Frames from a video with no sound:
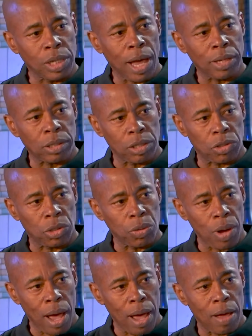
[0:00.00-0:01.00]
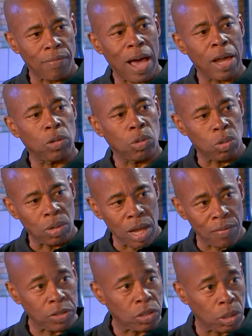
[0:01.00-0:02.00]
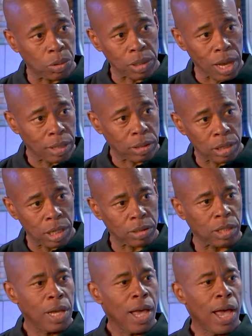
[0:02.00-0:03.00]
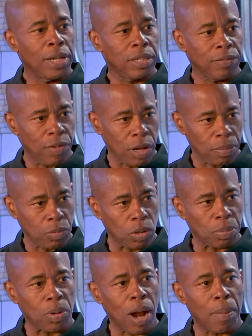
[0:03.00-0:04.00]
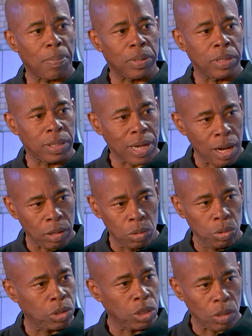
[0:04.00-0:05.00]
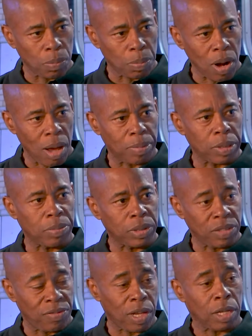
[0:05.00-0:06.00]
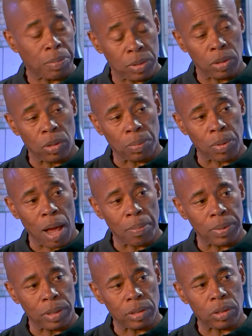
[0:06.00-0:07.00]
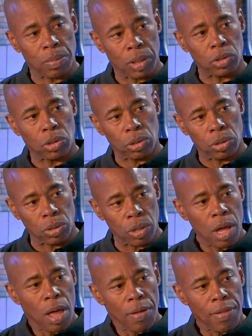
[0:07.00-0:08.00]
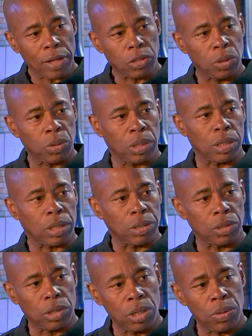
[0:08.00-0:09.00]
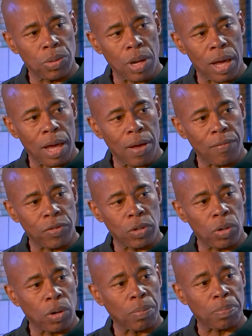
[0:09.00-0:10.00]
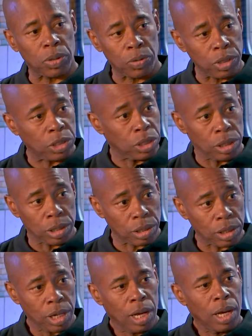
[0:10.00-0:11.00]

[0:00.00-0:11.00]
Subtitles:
the assets you have, how do you leverage those assets and develop your property, not losing your property, but developing your property to make sure that you can continue to have your parishioners.